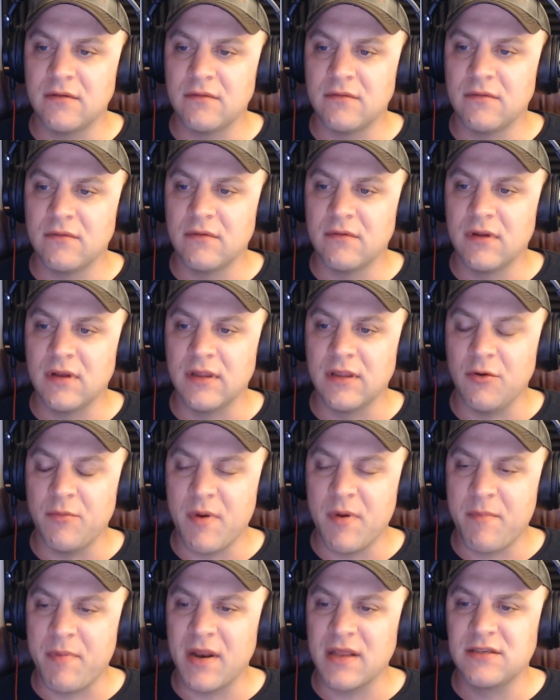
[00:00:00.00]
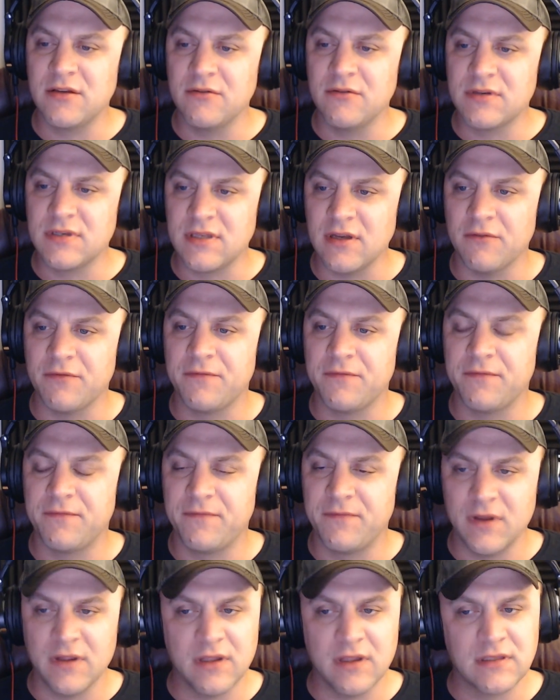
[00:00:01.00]
little bit, but I do still
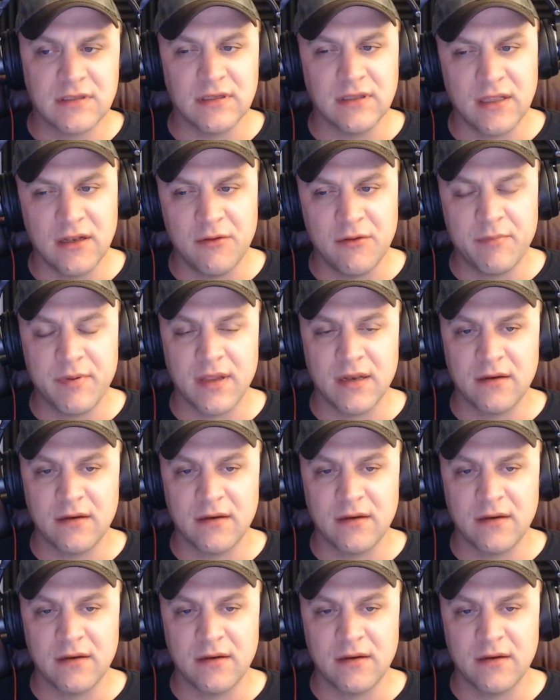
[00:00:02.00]
feel it's a little bit